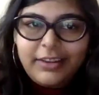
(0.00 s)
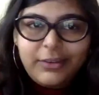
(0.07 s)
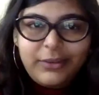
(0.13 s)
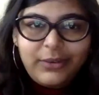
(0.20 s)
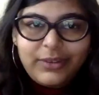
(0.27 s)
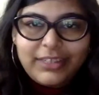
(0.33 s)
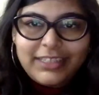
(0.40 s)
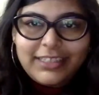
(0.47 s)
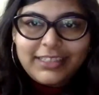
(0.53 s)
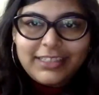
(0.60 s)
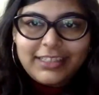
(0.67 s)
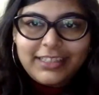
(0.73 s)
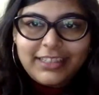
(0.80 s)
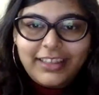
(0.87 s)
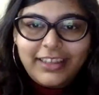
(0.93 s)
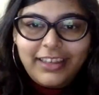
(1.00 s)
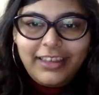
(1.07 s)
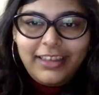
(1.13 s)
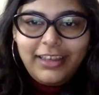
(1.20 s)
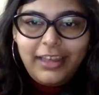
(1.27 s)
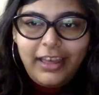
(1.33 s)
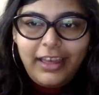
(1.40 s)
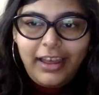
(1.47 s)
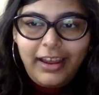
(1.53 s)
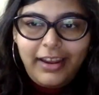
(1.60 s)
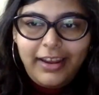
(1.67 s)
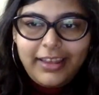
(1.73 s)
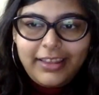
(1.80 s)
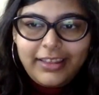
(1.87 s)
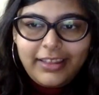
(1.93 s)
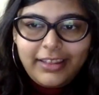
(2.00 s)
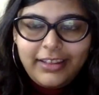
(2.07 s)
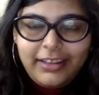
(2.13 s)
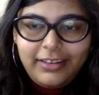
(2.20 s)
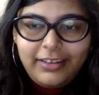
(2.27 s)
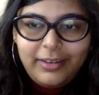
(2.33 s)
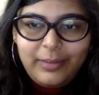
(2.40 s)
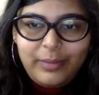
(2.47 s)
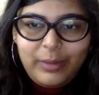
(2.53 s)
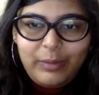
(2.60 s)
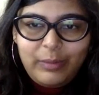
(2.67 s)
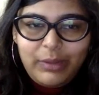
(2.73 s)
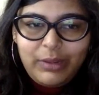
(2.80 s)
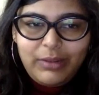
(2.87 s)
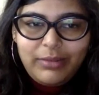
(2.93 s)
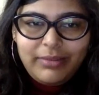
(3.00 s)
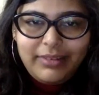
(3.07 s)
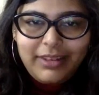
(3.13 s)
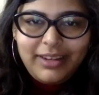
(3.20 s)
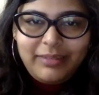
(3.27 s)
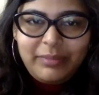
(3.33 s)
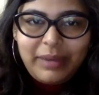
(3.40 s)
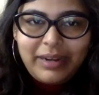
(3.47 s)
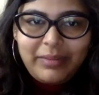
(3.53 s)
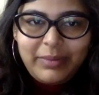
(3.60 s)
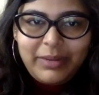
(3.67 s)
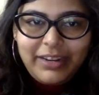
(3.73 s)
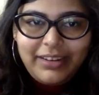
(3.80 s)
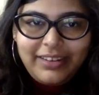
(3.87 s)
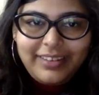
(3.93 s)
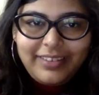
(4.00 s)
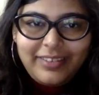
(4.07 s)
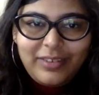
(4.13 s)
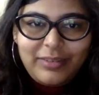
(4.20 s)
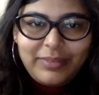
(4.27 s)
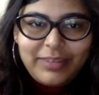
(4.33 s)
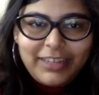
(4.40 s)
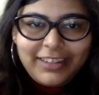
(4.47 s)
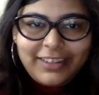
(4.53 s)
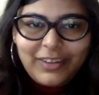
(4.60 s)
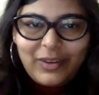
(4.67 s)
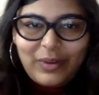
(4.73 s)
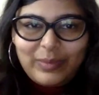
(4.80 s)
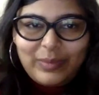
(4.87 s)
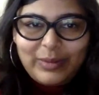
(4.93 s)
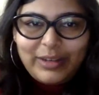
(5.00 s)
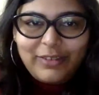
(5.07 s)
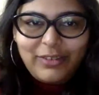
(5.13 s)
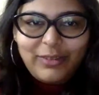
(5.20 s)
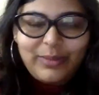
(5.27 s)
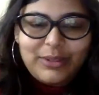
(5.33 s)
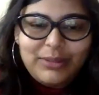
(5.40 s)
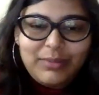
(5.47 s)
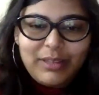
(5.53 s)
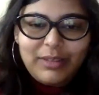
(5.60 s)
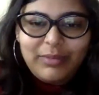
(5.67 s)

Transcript: no questions are there. I think uh, people, it might be an unfamiliar topic for most people.